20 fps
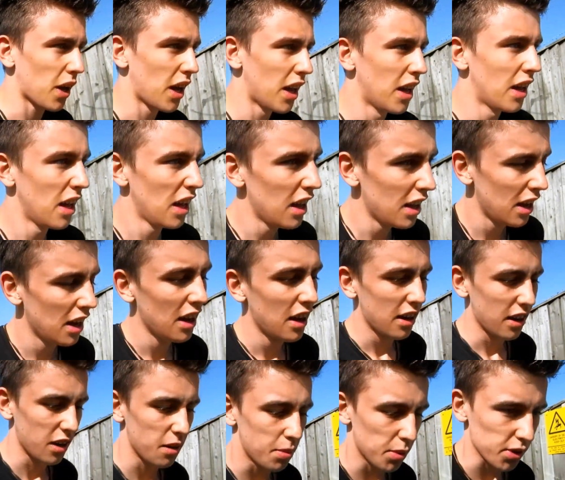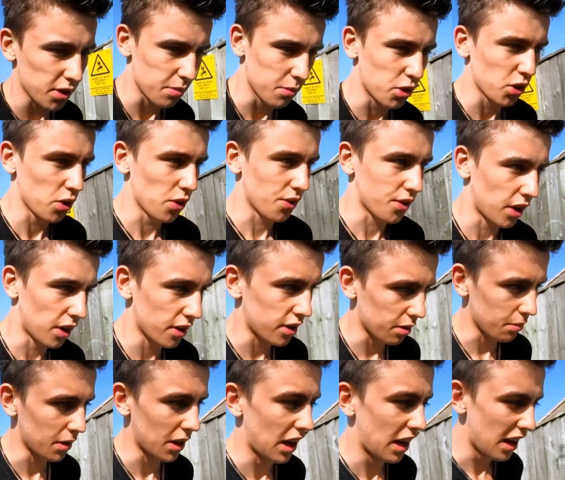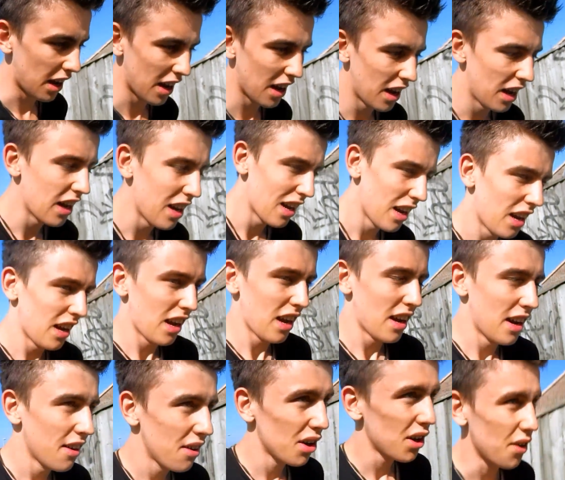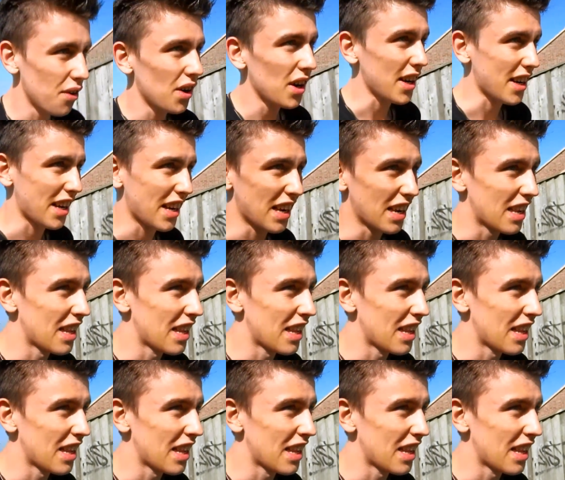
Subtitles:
I'm going to put some shorts on or something. Fuck.